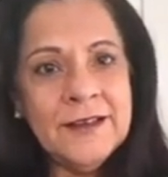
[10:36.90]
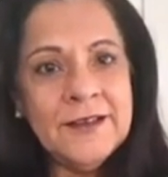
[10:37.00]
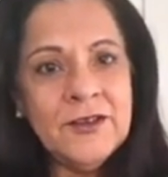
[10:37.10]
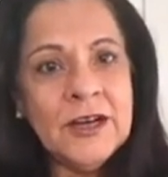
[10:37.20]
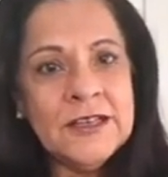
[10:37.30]

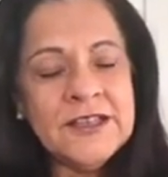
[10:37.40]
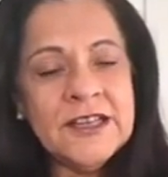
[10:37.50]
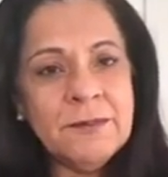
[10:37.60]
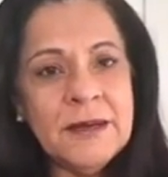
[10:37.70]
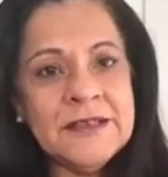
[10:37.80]
you know, I'll
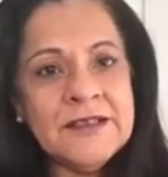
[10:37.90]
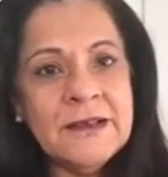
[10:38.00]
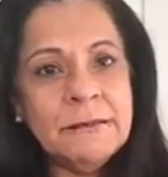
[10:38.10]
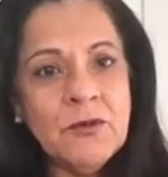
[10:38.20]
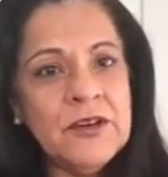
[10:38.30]
take my
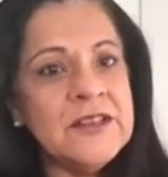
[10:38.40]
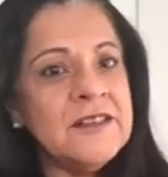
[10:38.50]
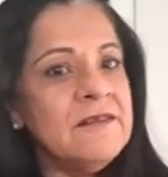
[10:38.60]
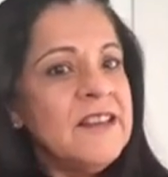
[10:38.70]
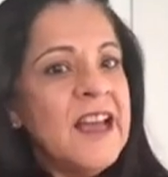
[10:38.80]
time over
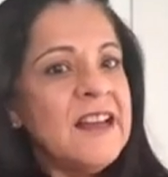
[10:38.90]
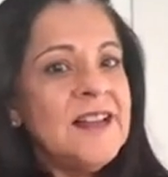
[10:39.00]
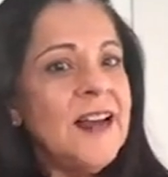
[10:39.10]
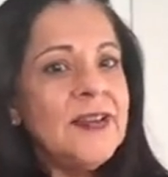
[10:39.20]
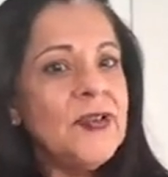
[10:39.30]
it.
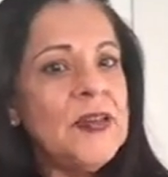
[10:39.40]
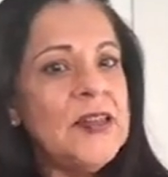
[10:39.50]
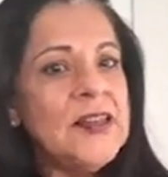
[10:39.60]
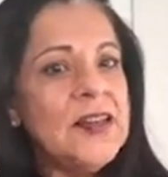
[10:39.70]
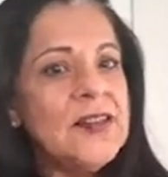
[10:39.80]
That
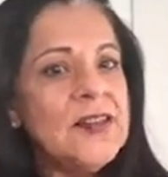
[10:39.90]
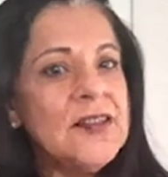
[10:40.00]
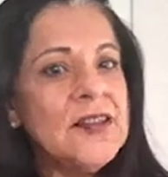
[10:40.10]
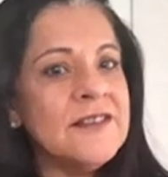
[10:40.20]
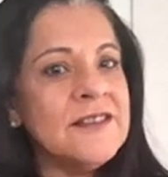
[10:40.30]
luxury
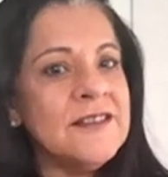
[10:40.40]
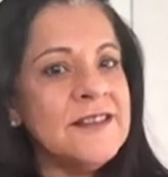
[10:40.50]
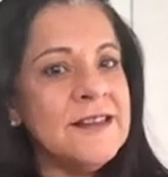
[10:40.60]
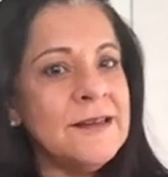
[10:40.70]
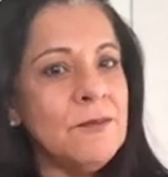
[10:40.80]
doesn't
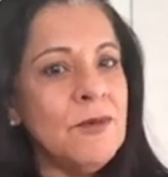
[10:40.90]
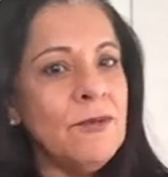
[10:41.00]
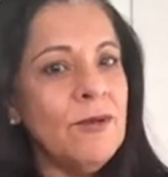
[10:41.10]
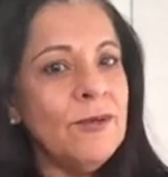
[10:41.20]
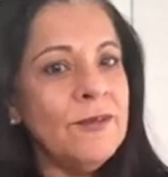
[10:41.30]
exist anymore.